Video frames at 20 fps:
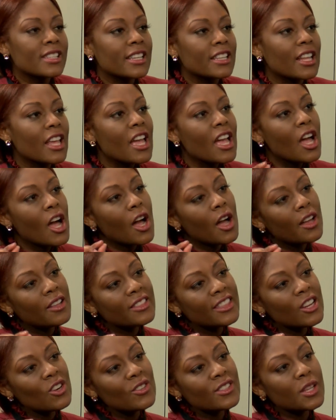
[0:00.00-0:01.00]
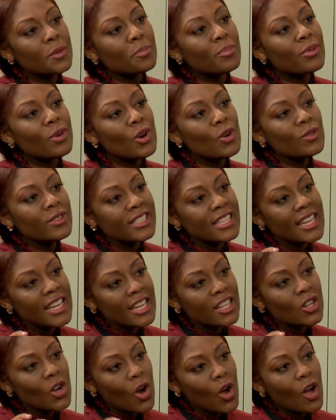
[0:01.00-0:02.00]
And uh, there's a
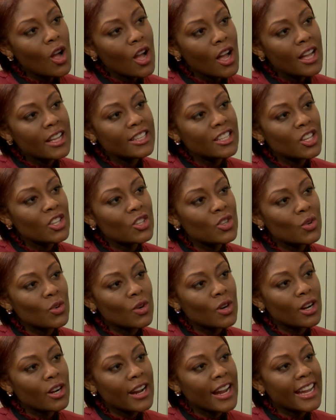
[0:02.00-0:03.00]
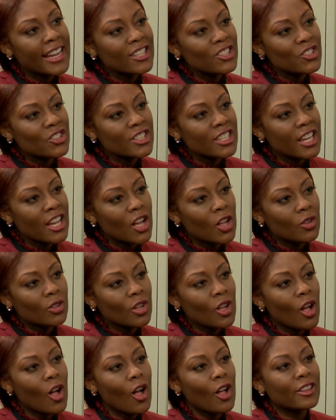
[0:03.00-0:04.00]
protein on your HDL
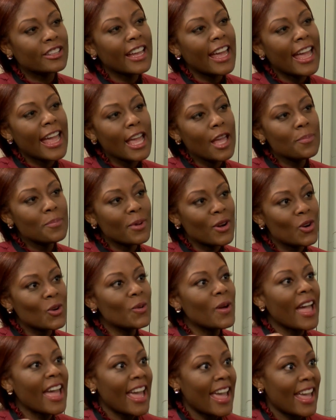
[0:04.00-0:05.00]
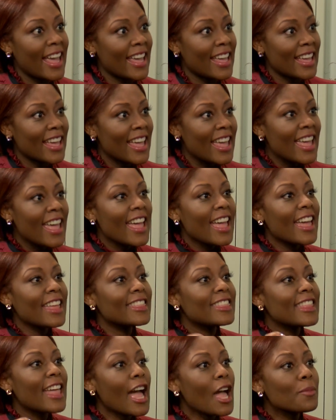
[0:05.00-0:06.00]
called ApoA
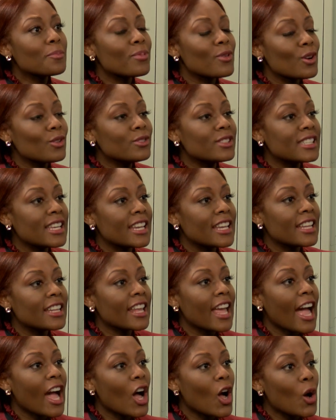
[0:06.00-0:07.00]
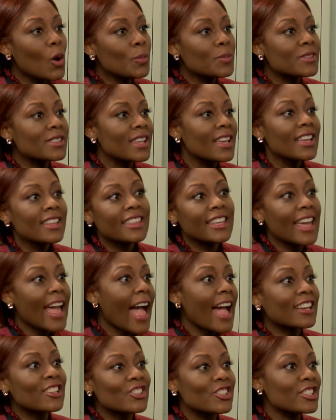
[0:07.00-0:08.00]
and that protein helps the
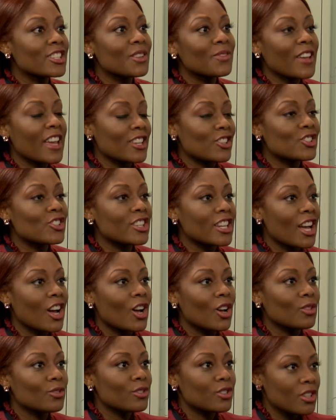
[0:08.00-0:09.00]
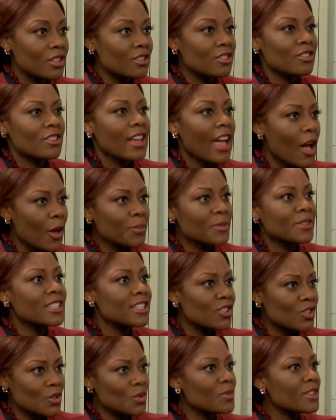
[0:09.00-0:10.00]
action of HDL, helps
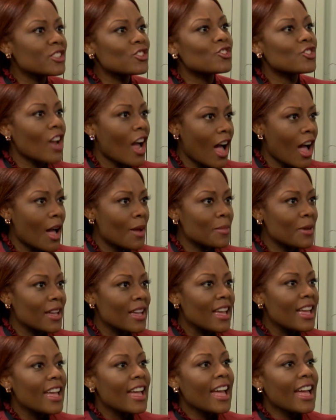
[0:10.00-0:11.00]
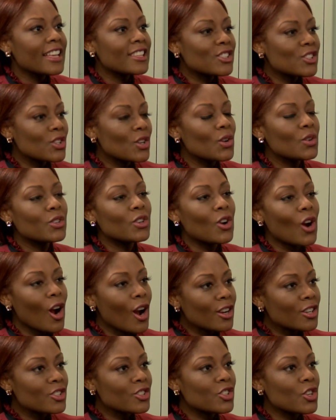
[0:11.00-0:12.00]
it do its job. Okay. And so your
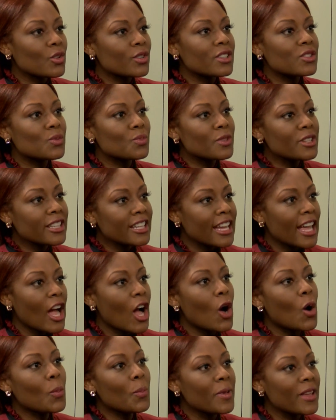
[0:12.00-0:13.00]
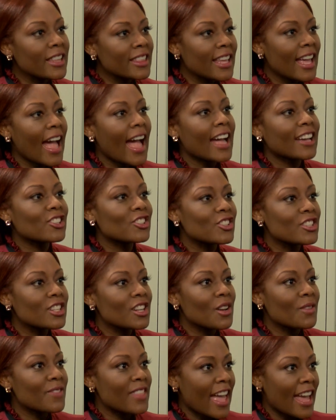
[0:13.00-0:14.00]
artichoke is really helping the action
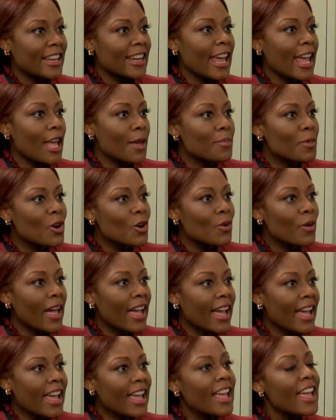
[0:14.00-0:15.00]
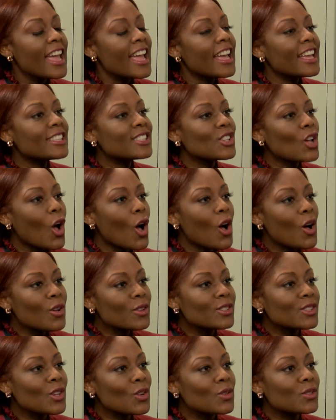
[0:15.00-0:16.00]
of that ApoA. It's
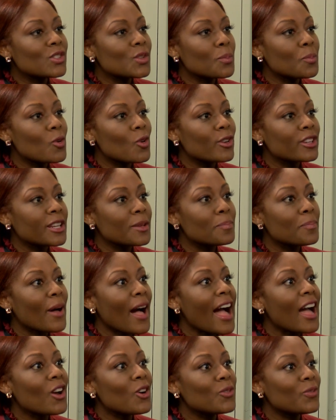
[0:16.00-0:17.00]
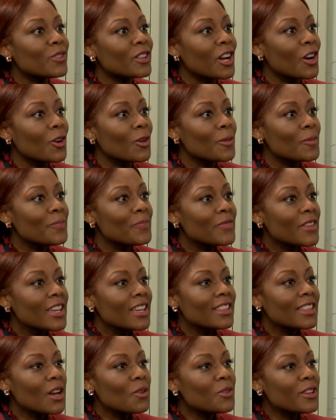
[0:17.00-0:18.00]
also supporting bile flow.
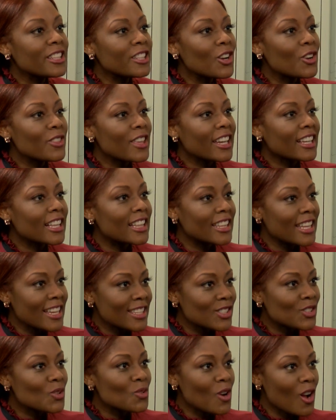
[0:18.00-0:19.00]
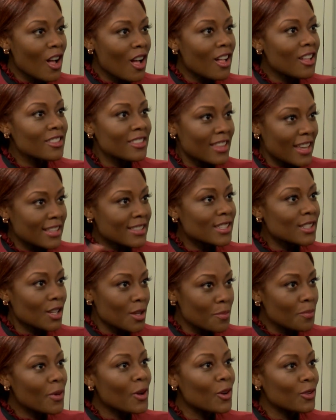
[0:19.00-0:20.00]
Now we know that cholesterol, that's a
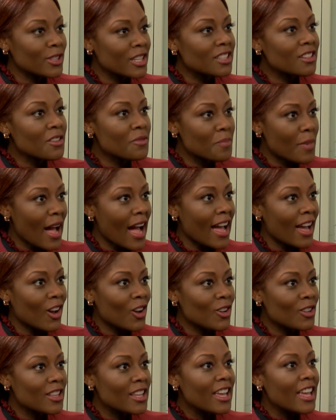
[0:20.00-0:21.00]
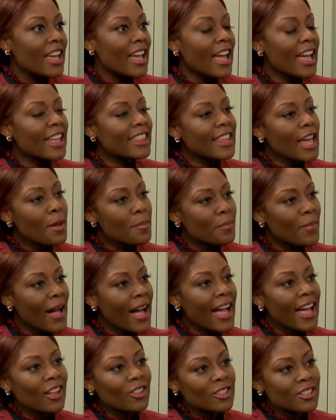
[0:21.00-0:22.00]
component of bile, and that
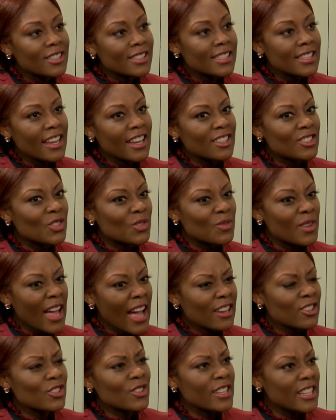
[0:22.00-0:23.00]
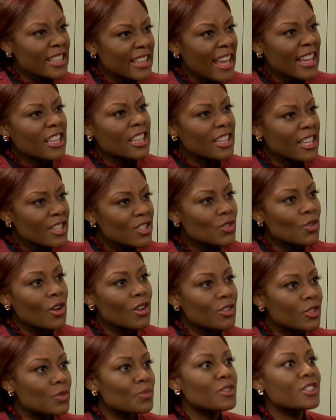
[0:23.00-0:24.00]
bile is it's actually, and that
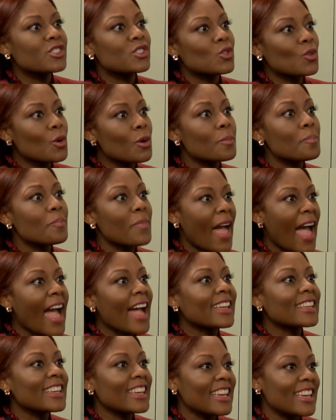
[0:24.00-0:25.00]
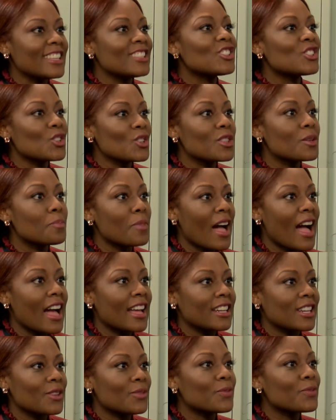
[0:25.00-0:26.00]
cholesterol is resorbed back into the
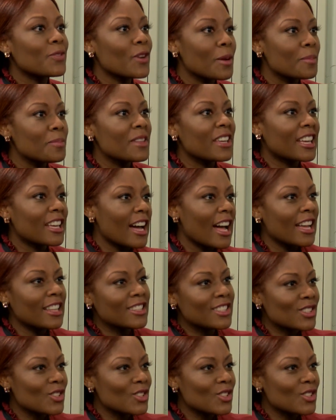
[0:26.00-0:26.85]
body from the gut.